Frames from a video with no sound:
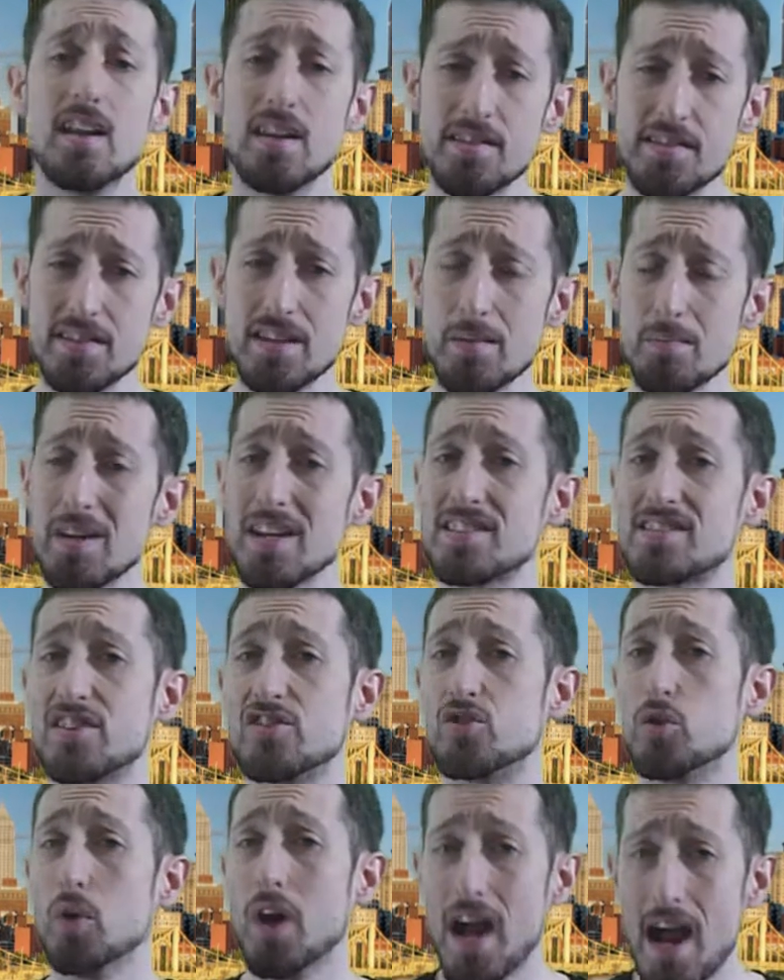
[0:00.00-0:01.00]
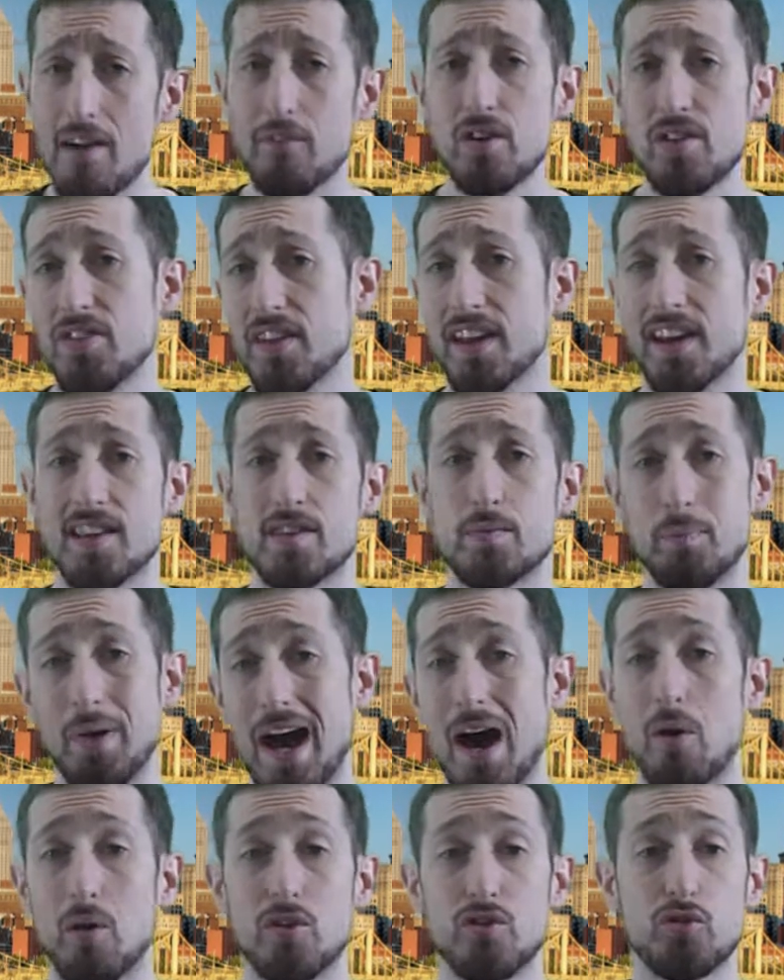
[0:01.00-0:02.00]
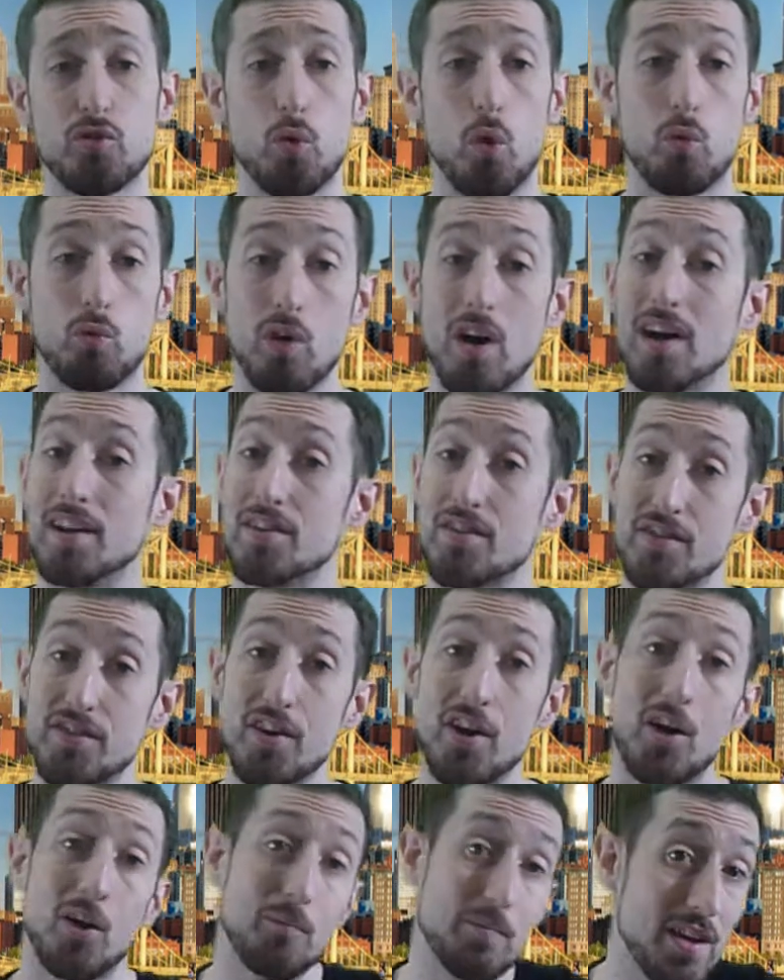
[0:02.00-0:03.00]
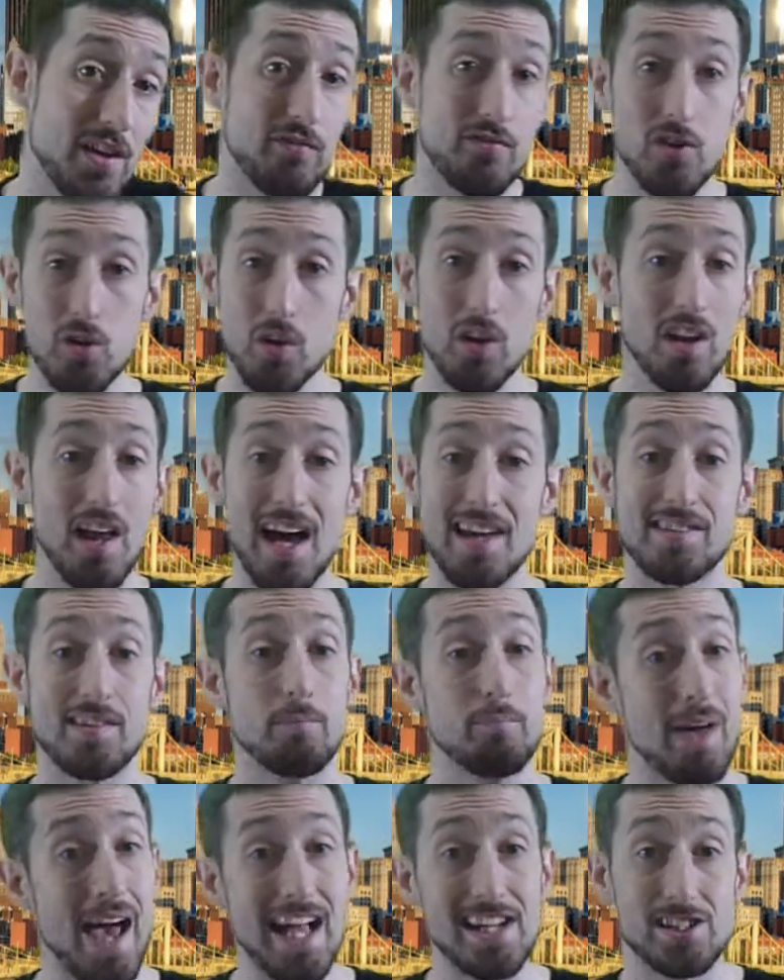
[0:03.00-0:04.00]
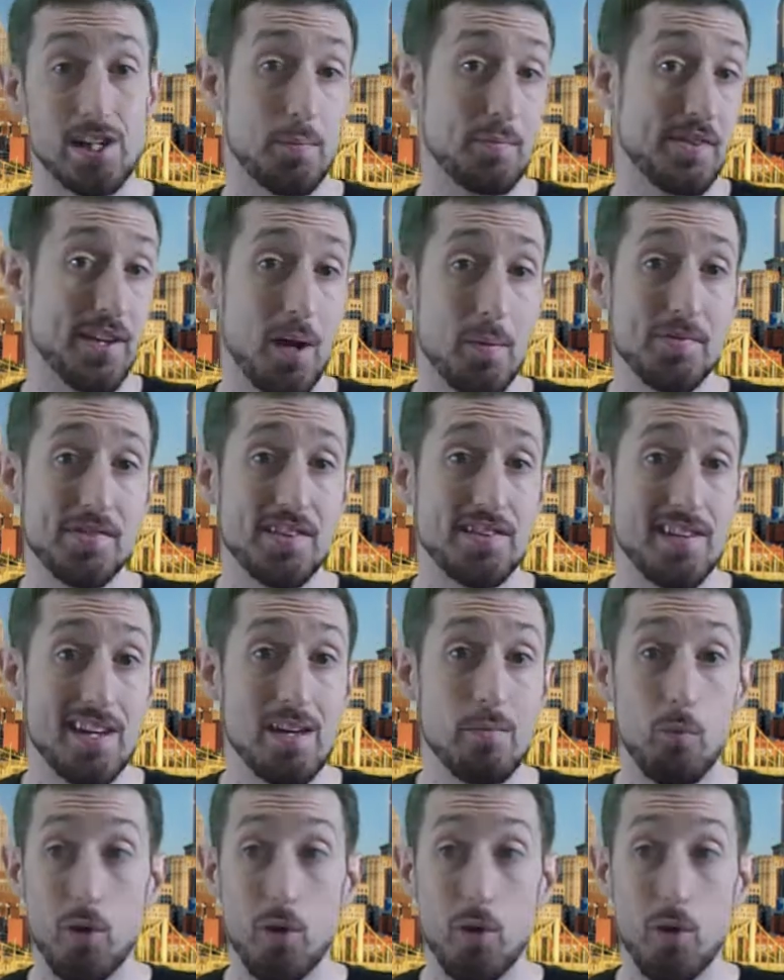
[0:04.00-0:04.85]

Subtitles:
this team needs to do everything in its power to score runs, so if utilizing matchups helps the team